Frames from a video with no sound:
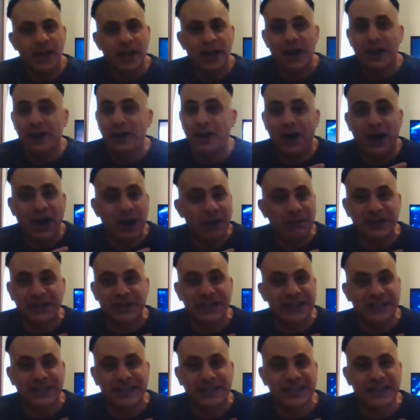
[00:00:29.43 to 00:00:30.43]
And I'm a
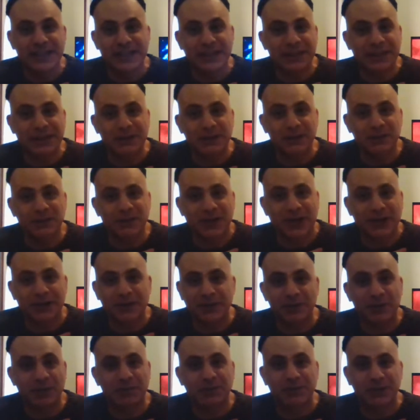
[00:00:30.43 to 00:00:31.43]
dceu fan.
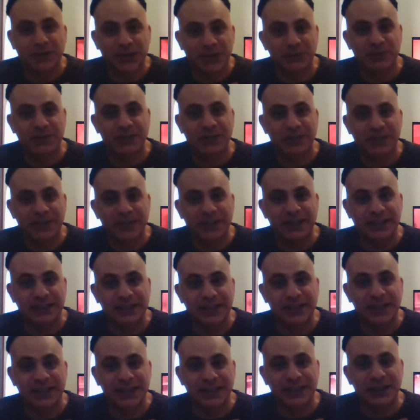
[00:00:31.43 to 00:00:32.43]
I'm obsessed with the
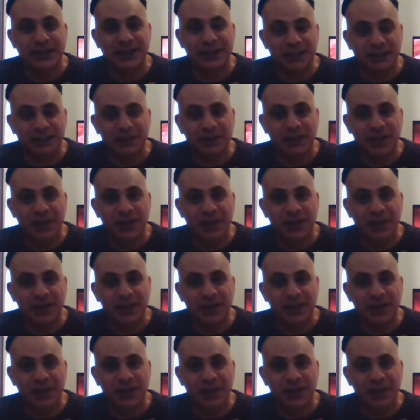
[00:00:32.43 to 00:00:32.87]
dceu.